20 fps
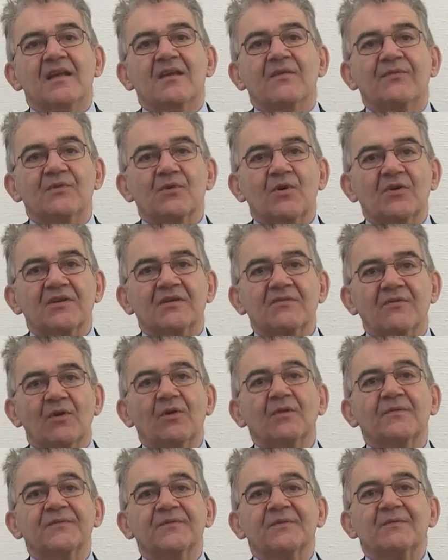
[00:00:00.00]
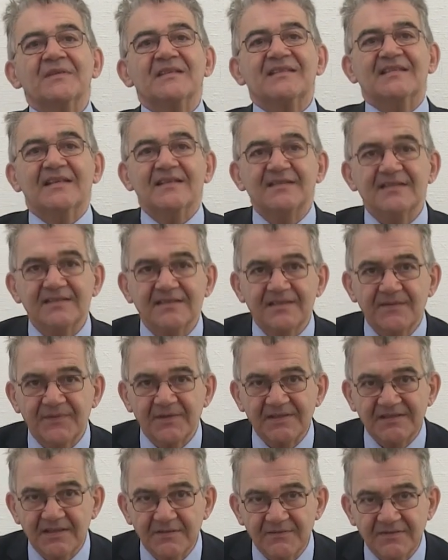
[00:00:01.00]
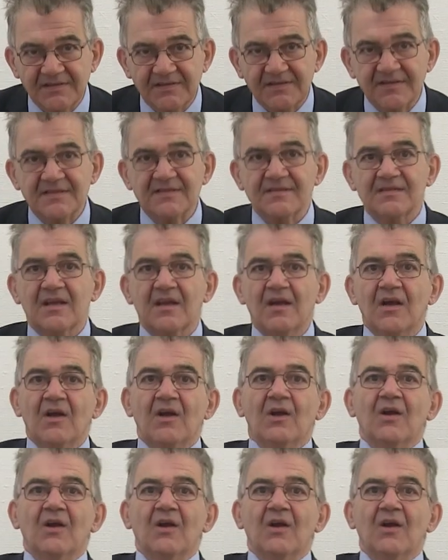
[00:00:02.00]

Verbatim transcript: If you are involved with sensitive activities,